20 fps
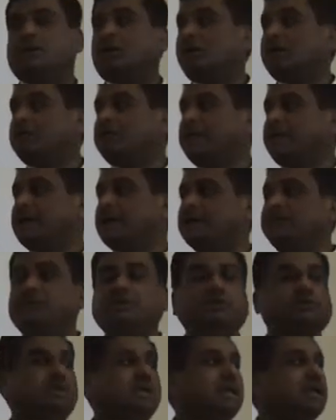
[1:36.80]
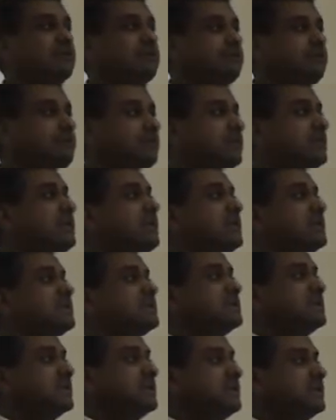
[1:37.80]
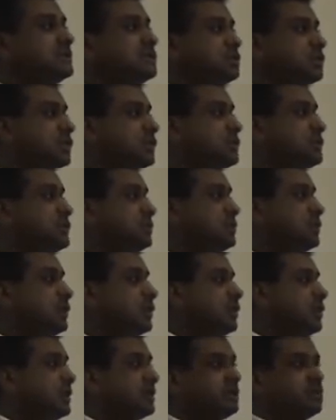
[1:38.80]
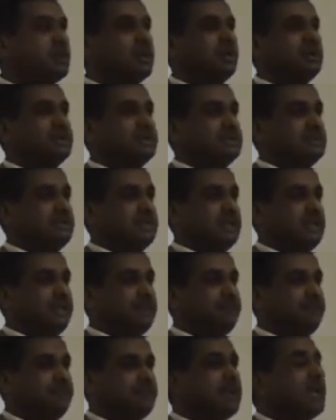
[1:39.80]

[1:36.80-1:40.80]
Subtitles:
or wherever you live, this thing is going to go on constantly.